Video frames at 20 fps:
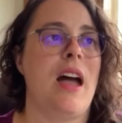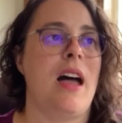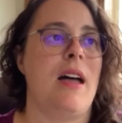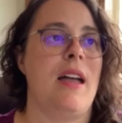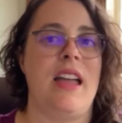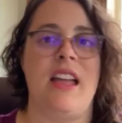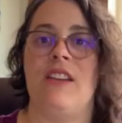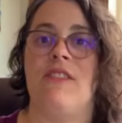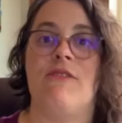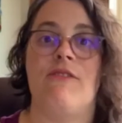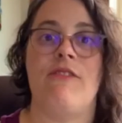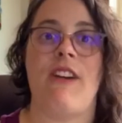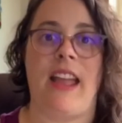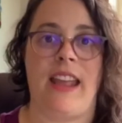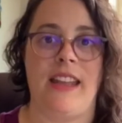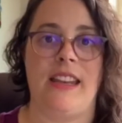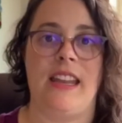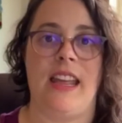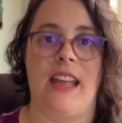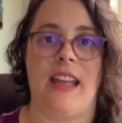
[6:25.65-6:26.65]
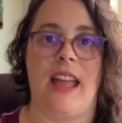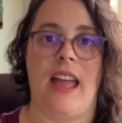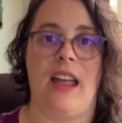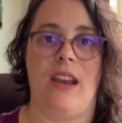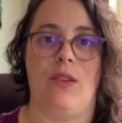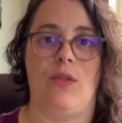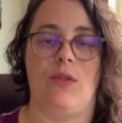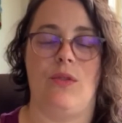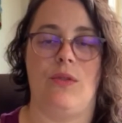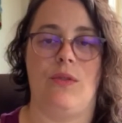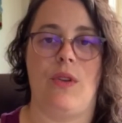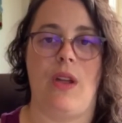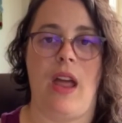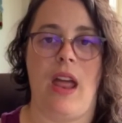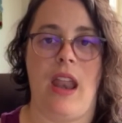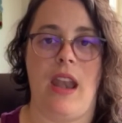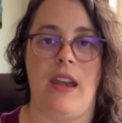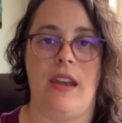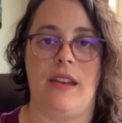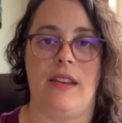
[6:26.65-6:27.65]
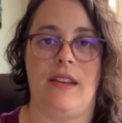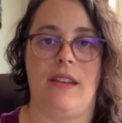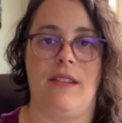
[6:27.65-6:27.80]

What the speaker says: inviting, and